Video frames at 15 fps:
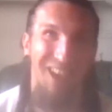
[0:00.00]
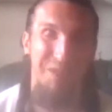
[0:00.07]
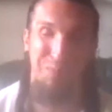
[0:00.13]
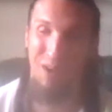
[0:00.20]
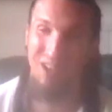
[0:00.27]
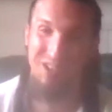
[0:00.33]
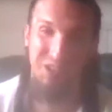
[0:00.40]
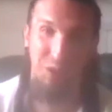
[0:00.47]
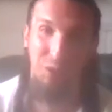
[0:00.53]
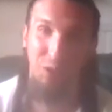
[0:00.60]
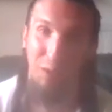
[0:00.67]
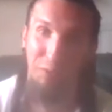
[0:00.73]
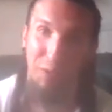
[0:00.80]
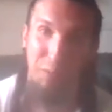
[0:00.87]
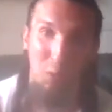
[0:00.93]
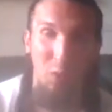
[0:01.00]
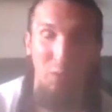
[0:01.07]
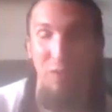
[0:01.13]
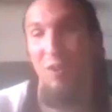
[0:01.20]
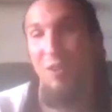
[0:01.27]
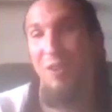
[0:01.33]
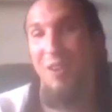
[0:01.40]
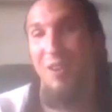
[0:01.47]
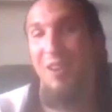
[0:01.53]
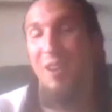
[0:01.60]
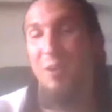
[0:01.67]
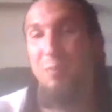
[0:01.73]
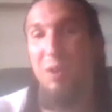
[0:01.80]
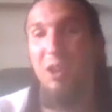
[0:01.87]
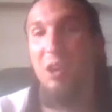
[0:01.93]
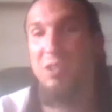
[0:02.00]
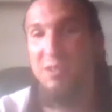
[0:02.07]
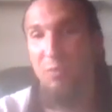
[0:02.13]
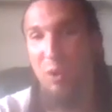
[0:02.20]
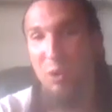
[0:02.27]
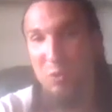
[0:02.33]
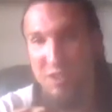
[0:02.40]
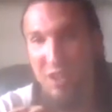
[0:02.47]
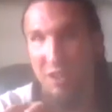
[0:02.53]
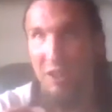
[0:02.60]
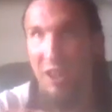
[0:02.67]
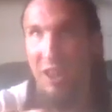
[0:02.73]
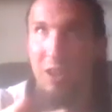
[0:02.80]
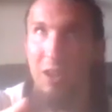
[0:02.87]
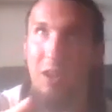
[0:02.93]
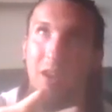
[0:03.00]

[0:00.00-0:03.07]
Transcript: but I still loved the movie because mm-hmm. of what you said. Like,